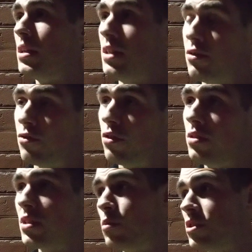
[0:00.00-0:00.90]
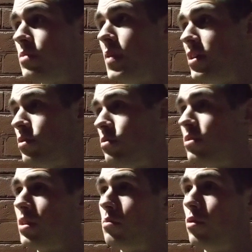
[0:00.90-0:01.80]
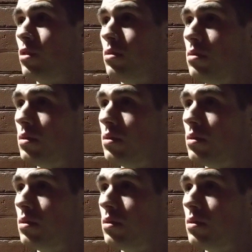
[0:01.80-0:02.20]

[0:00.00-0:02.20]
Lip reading: different, somewhat special, somewhat